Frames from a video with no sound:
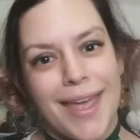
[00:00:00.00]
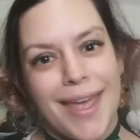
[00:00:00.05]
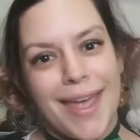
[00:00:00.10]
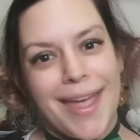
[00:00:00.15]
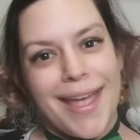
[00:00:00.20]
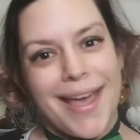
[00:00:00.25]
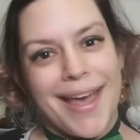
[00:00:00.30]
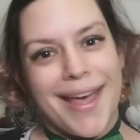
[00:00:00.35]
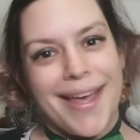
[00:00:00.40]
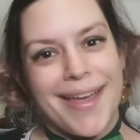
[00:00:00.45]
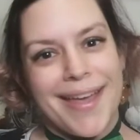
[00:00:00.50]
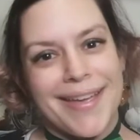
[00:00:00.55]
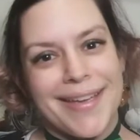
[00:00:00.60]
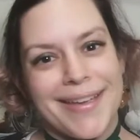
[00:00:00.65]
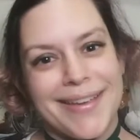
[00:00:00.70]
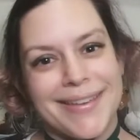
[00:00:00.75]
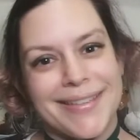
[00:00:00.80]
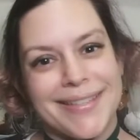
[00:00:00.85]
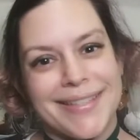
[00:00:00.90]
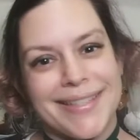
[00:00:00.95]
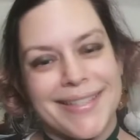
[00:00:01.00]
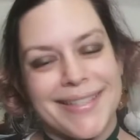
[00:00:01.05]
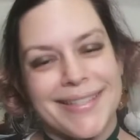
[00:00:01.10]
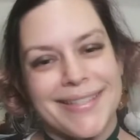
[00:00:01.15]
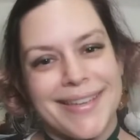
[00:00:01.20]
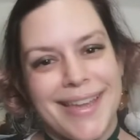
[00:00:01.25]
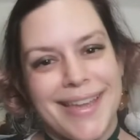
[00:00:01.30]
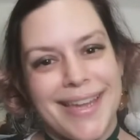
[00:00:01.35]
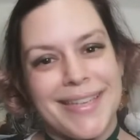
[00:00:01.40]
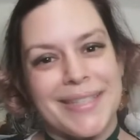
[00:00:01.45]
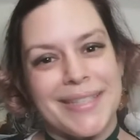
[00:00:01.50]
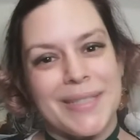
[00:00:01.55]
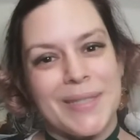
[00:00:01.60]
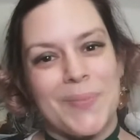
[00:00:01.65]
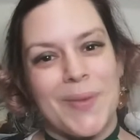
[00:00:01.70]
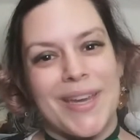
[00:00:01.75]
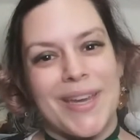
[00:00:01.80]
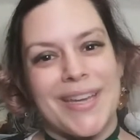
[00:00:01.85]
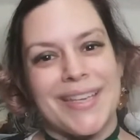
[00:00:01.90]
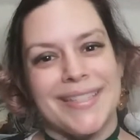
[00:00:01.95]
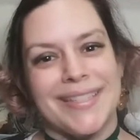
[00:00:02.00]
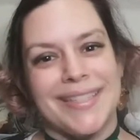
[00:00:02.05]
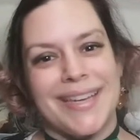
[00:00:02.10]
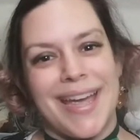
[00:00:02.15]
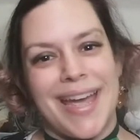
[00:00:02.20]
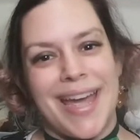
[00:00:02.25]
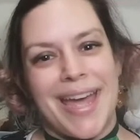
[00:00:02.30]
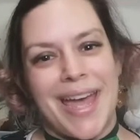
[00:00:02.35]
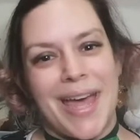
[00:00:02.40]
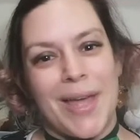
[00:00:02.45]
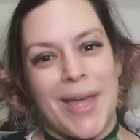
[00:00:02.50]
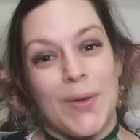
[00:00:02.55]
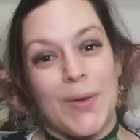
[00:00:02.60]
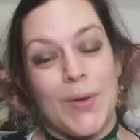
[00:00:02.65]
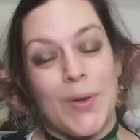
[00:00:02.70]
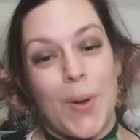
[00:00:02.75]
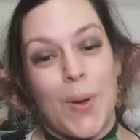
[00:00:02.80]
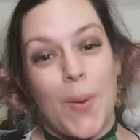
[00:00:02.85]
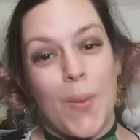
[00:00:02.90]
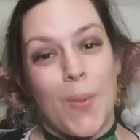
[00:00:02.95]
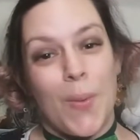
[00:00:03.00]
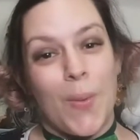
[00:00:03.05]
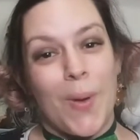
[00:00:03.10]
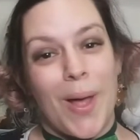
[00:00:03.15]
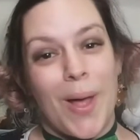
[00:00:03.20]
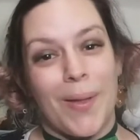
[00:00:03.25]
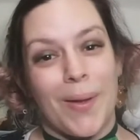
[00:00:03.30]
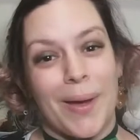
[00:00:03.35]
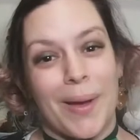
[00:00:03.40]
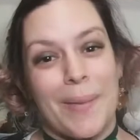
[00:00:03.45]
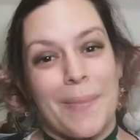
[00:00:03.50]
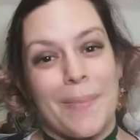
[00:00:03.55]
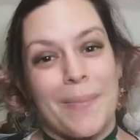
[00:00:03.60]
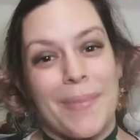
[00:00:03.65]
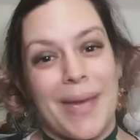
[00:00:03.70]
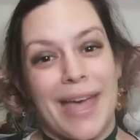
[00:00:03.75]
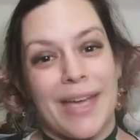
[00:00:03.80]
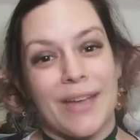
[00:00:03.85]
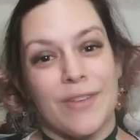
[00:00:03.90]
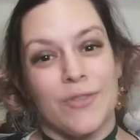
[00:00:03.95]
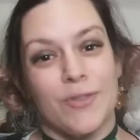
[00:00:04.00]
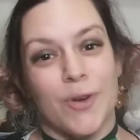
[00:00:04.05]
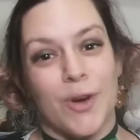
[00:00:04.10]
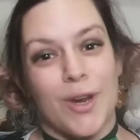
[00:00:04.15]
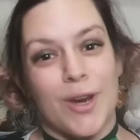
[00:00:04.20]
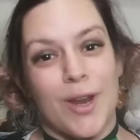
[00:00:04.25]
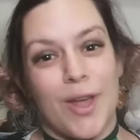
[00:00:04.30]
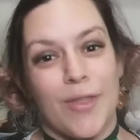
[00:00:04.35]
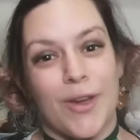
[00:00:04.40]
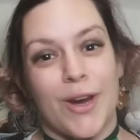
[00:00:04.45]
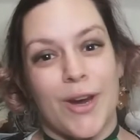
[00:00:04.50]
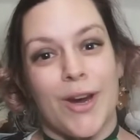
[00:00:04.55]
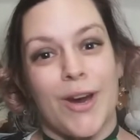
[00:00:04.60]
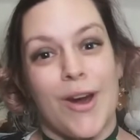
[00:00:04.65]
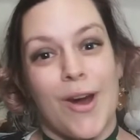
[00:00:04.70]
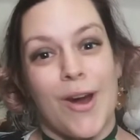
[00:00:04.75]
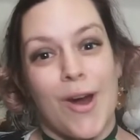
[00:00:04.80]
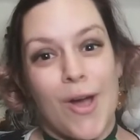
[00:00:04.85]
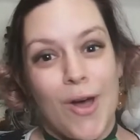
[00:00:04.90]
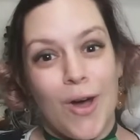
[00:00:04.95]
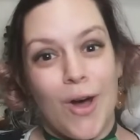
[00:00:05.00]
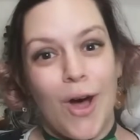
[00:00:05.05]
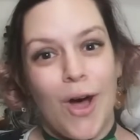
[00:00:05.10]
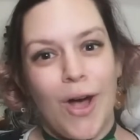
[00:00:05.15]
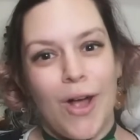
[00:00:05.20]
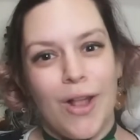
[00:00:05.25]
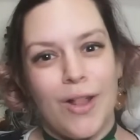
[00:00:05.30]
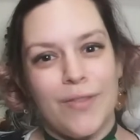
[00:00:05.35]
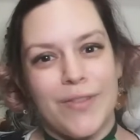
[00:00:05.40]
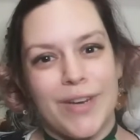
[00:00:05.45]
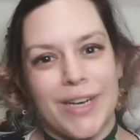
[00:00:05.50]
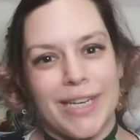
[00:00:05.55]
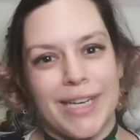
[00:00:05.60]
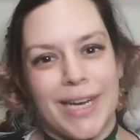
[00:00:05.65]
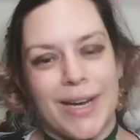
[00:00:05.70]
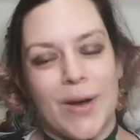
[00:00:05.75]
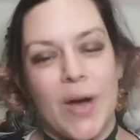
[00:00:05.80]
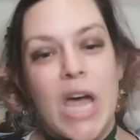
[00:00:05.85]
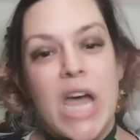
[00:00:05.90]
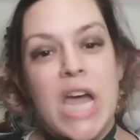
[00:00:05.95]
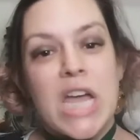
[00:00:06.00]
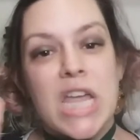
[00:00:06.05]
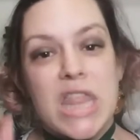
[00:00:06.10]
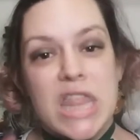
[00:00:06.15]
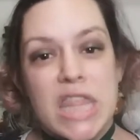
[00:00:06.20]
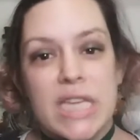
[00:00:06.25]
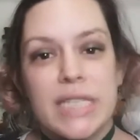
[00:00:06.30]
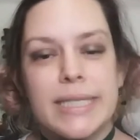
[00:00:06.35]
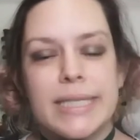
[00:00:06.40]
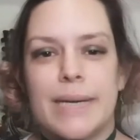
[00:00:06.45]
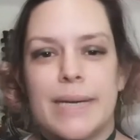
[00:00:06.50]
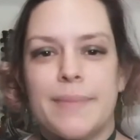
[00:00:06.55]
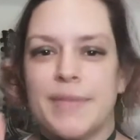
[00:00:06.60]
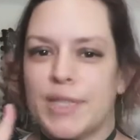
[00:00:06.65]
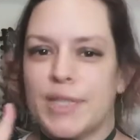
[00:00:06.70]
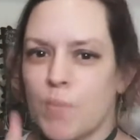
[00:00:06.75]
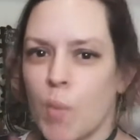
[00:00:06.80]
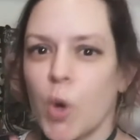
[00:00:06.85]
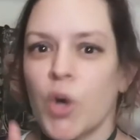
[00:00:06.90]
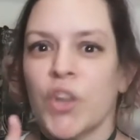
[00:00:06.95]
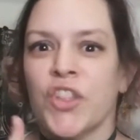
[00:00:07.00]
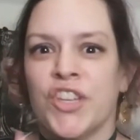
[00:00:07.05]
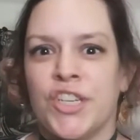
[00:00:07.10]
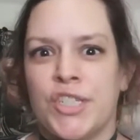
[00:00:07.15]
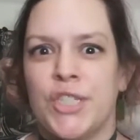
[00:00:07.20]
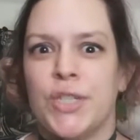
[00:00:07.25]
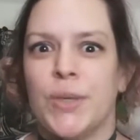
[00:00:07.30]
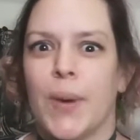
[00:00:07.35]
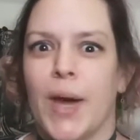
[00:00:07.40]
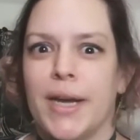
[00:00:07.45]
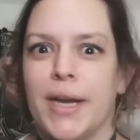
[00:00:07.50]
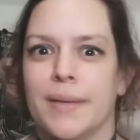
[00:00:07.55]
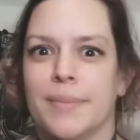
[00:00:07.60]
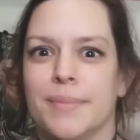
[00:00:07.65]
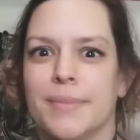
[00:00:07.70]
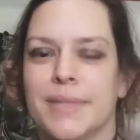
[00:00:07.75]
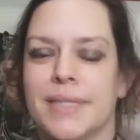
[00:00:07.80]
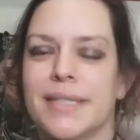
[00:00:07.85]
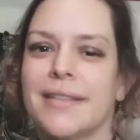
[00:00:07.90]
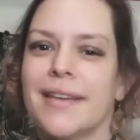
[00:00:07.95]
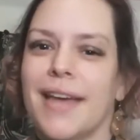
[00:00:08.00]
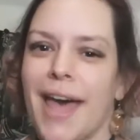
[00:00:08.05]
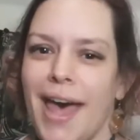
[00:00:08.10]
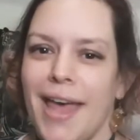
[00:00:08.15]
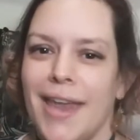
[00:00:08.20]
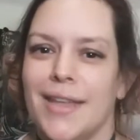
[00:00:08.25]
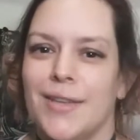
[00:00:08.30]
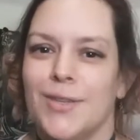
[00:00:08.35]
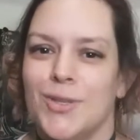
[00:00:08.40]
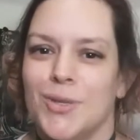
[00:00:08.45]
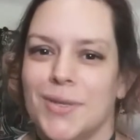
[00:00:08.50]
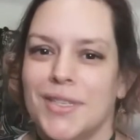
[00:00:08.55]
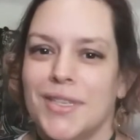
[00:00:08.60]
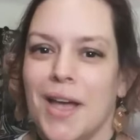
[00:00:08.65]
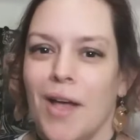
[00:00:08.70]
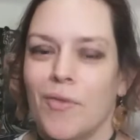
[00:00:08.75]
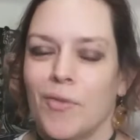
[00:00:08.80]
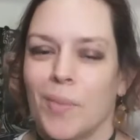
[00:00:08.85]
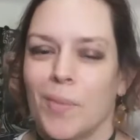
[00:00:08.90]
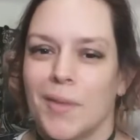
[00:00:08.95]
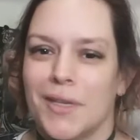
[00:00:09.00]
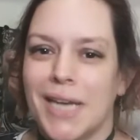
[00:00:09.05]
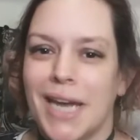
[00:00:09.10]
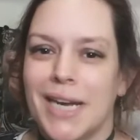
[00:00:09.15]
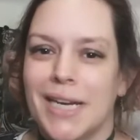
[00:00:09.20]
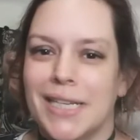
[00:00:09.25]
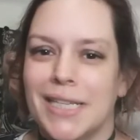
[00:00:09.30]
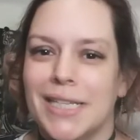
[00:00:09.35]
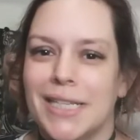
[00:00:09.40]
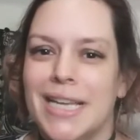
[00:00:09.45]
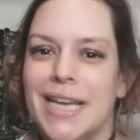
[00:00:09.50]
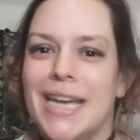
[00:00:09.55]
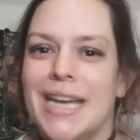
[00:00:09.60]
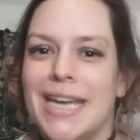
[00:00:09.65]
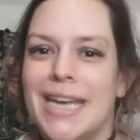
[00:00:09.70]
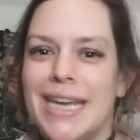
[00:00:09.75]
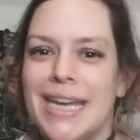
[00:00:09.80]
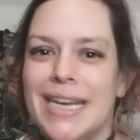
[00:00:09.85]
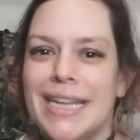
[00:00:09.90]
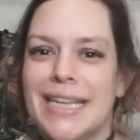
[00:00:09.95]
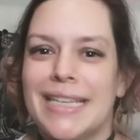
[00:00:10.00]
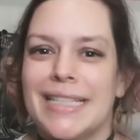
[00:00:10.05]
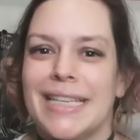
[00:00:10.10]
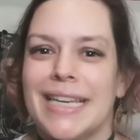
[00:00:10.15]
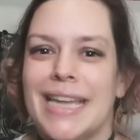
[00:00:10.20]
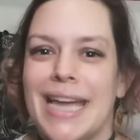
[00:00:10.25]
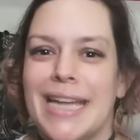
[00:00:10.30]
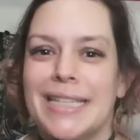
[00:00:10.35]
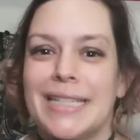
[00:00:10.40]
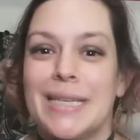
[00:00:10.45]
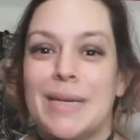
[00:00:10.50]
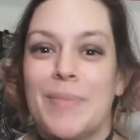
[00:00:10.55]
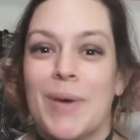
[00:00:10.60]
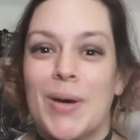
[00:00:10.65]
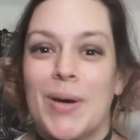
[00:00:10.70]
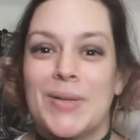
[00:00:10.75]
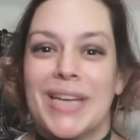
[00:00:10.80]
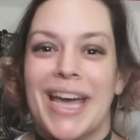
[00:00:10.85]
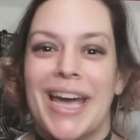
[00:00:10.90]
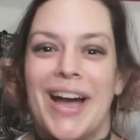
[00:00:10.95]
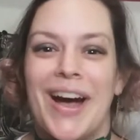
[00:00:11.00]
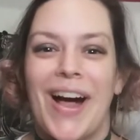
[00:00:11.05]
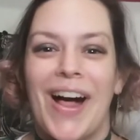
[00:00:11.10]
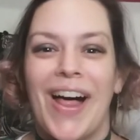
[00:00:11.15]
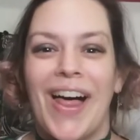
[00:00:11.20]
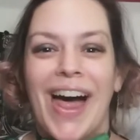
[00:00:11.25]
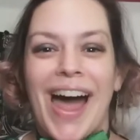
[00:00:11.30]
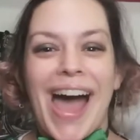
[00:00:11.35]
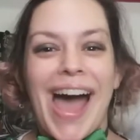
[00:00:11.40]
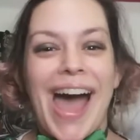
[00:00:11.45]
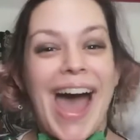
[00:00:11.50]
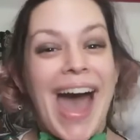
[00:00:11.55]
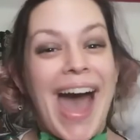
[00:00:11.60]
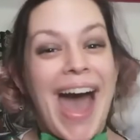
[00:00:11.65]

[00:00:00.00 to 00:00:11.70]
Hey guys, it's Spacey, and welcome back for another haul video. This time it's more than two items, and as you can tell from the title, it is an Etsy bow tie haul.